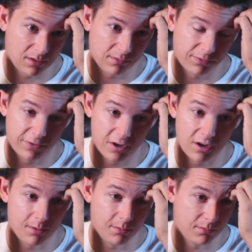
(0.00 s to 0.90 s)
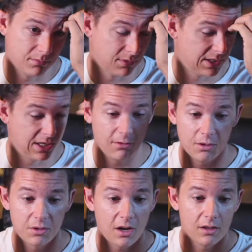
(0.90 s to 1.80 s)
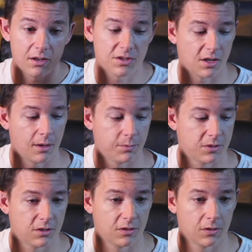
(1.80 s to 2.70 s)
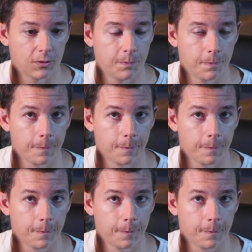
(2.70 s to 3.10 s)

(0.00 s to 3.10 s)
from $0 up to,